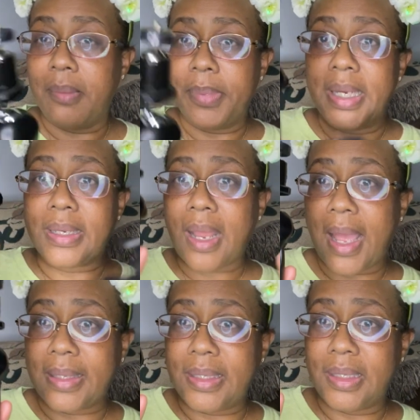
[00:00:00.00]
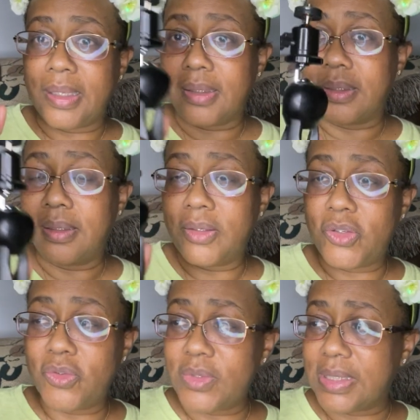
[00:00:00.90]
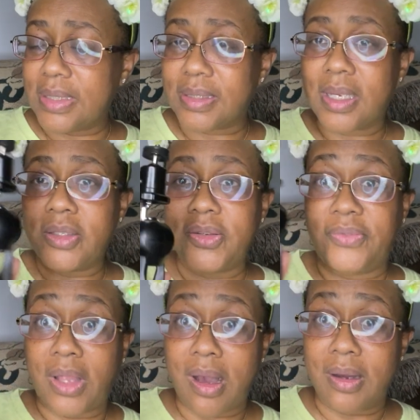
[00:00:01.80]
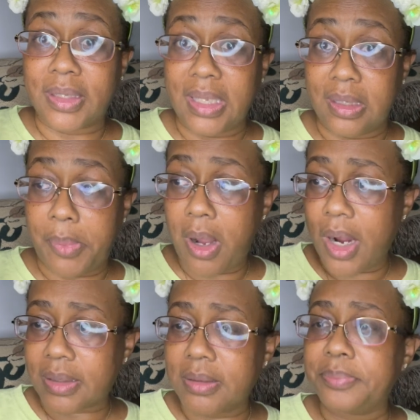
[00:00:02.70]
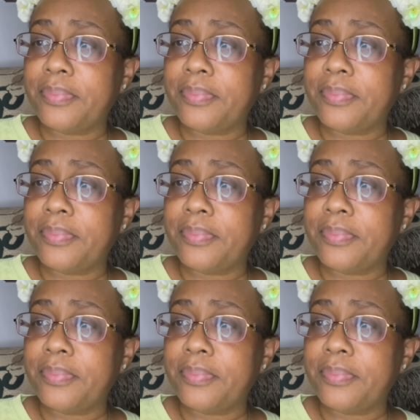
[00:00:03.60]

But I can use this to vlog in the park.